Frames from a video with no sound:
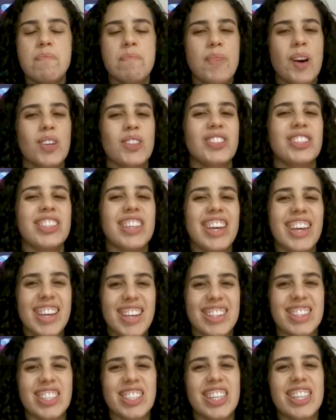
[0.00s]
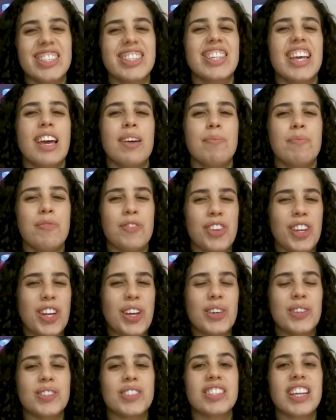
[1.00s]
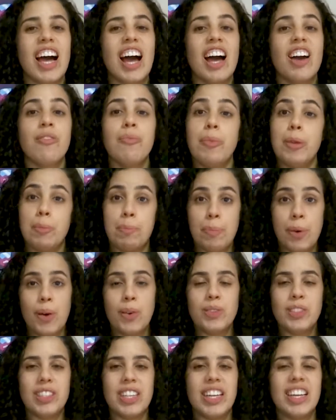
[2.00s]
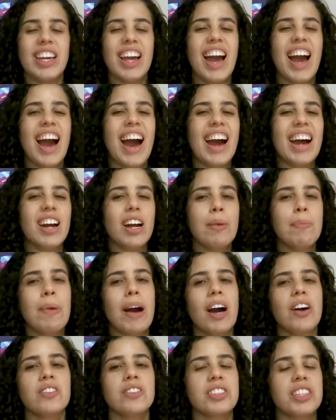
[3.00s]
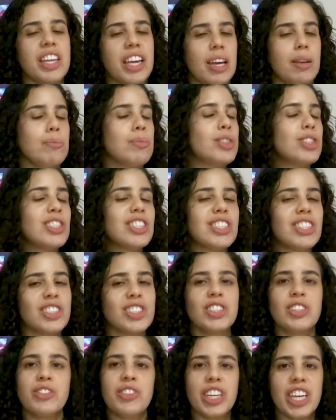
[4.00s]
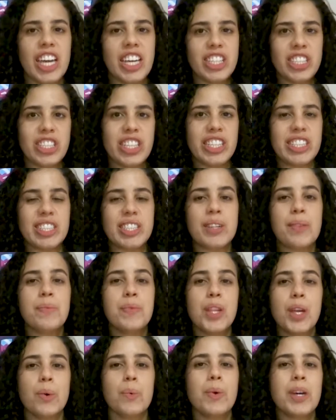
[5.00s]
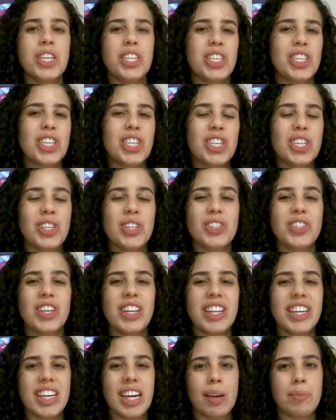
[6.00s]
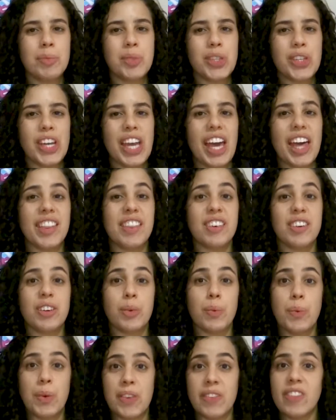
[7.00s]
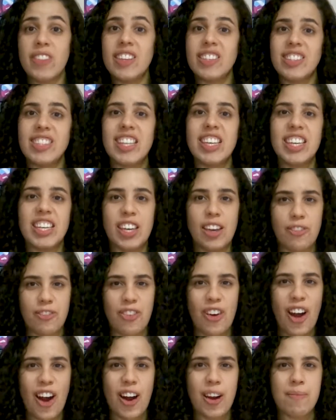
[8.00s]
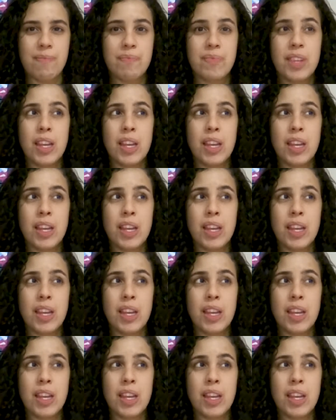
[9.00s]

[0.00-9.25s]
Most English exam videos I've been posting are about Cambridge certifications, which usually come together with the CEFR.